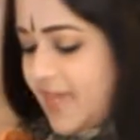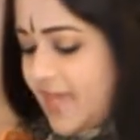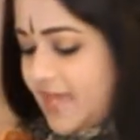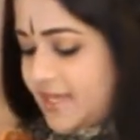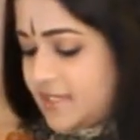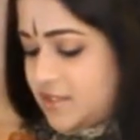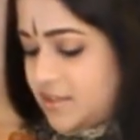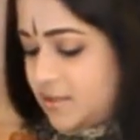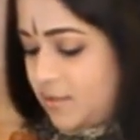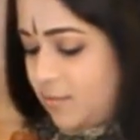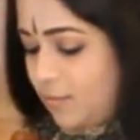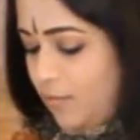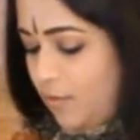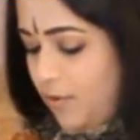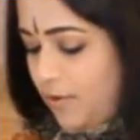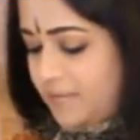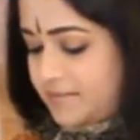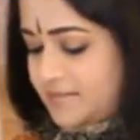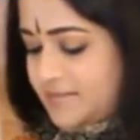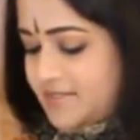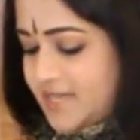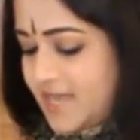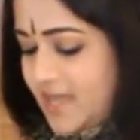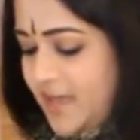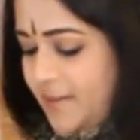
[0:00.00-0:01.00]
that
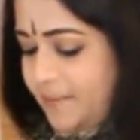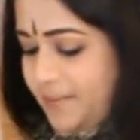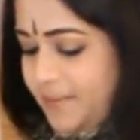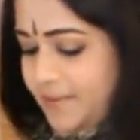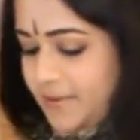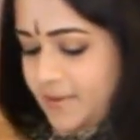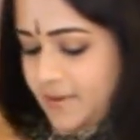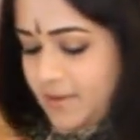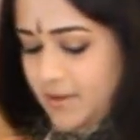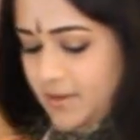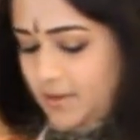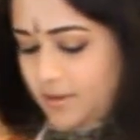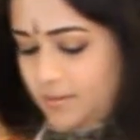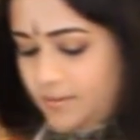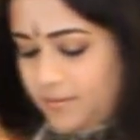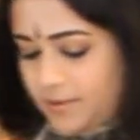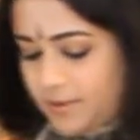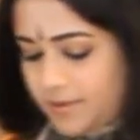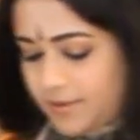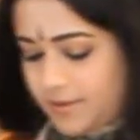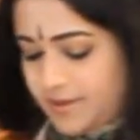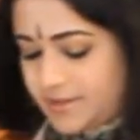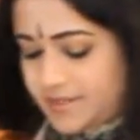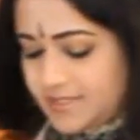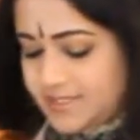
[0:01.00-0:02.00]
warms up,
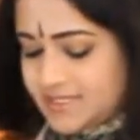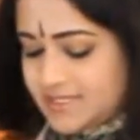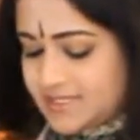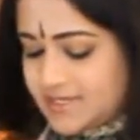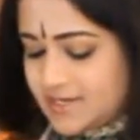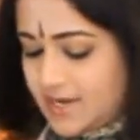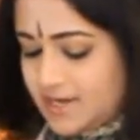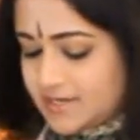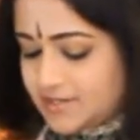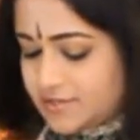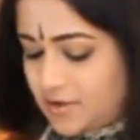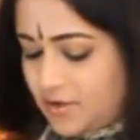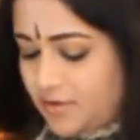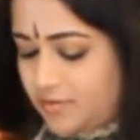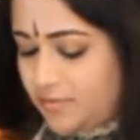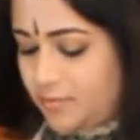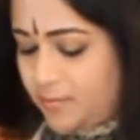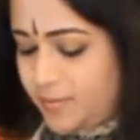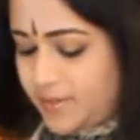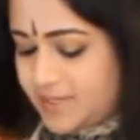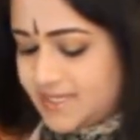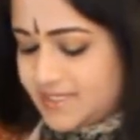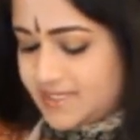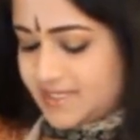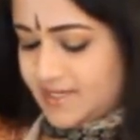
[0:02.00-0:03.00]
we're going to start off
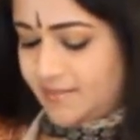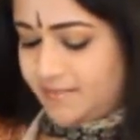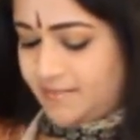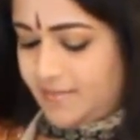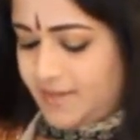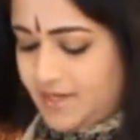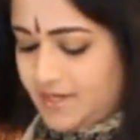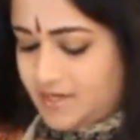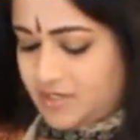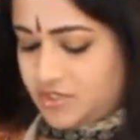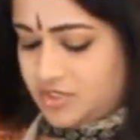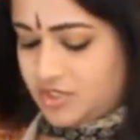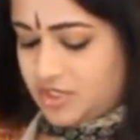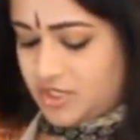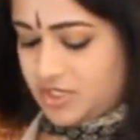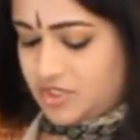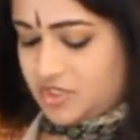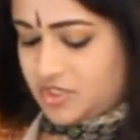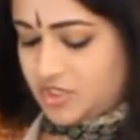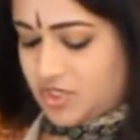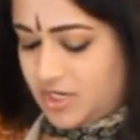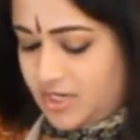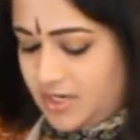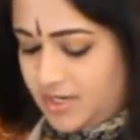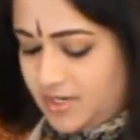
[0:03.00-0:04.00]
with some
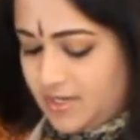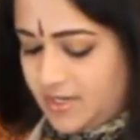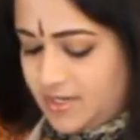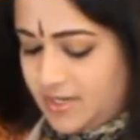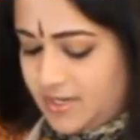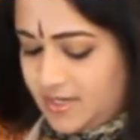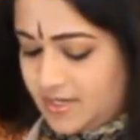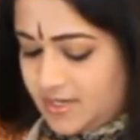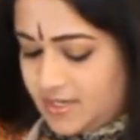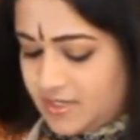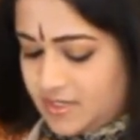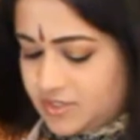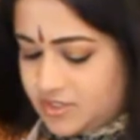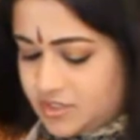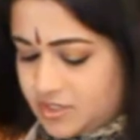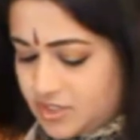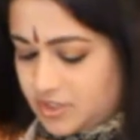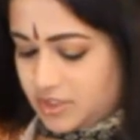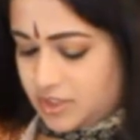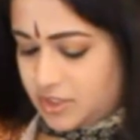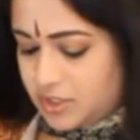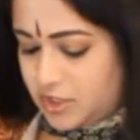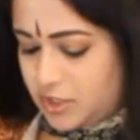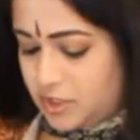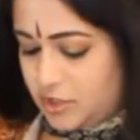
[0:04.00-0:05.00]
ginger.
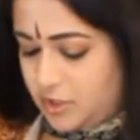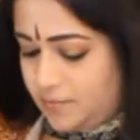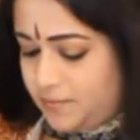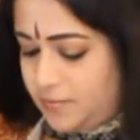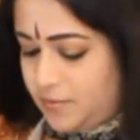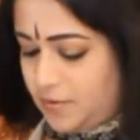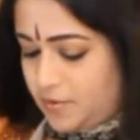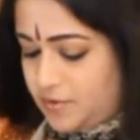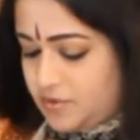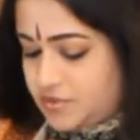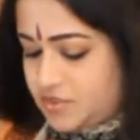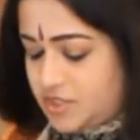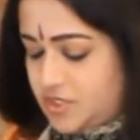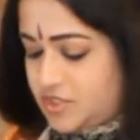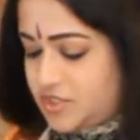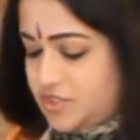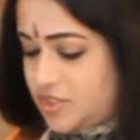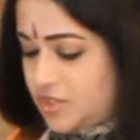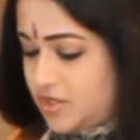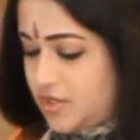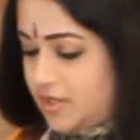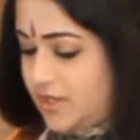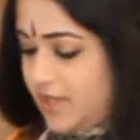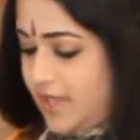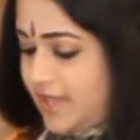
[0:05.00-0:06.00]
Just cube your
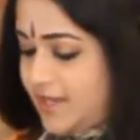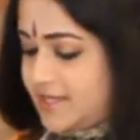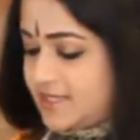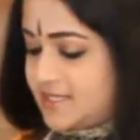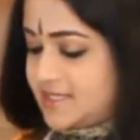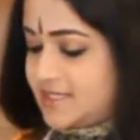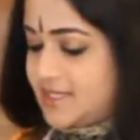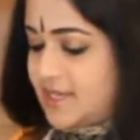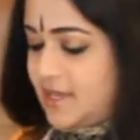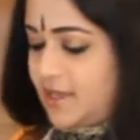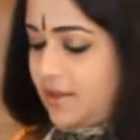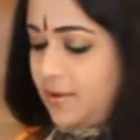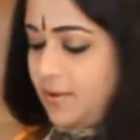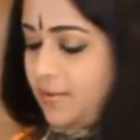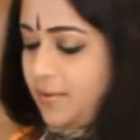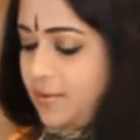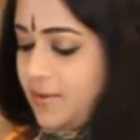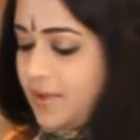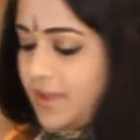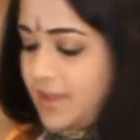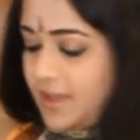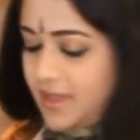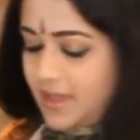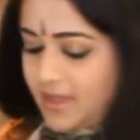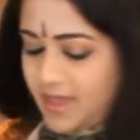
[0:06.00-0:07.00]
ginger like so
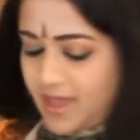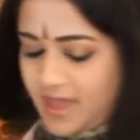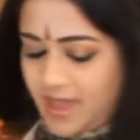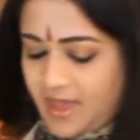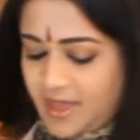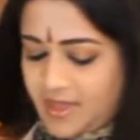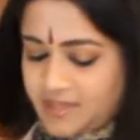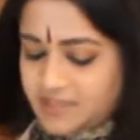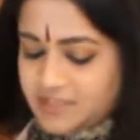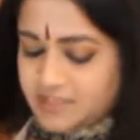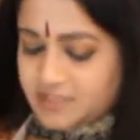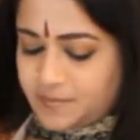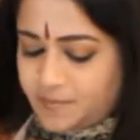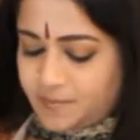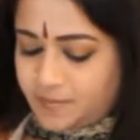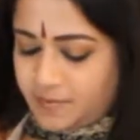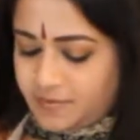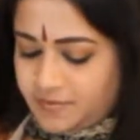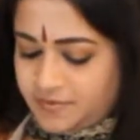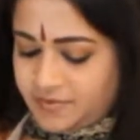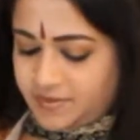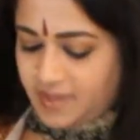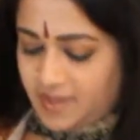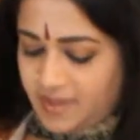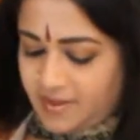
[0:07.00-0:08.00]
and
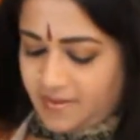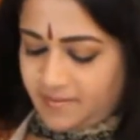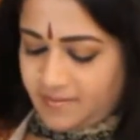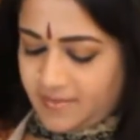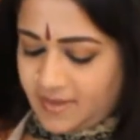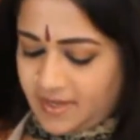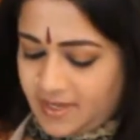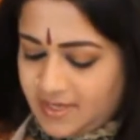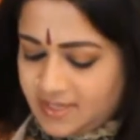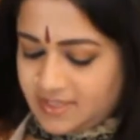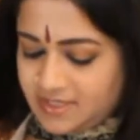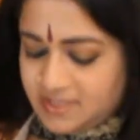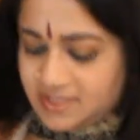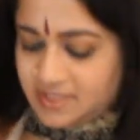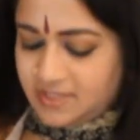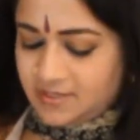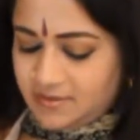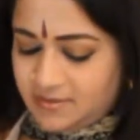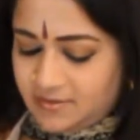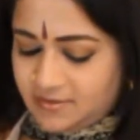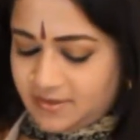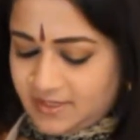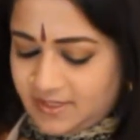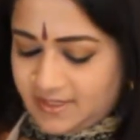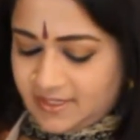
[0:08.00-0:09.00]
put them
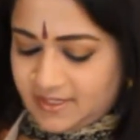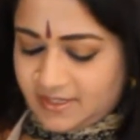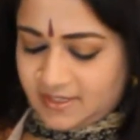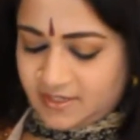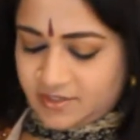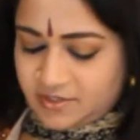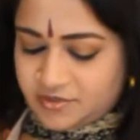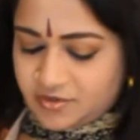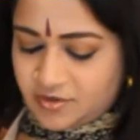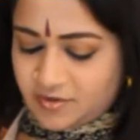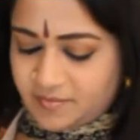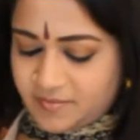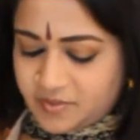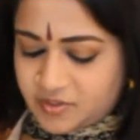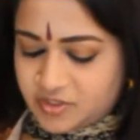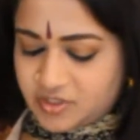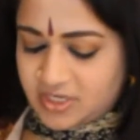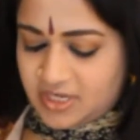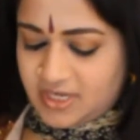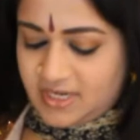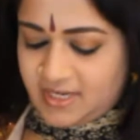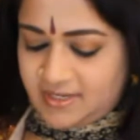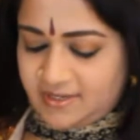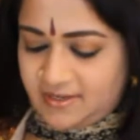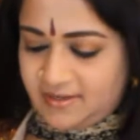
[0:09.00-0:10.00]
into the little drill
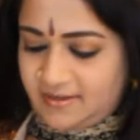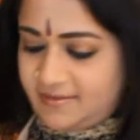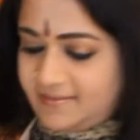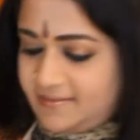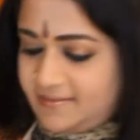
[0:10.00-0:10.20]
machine.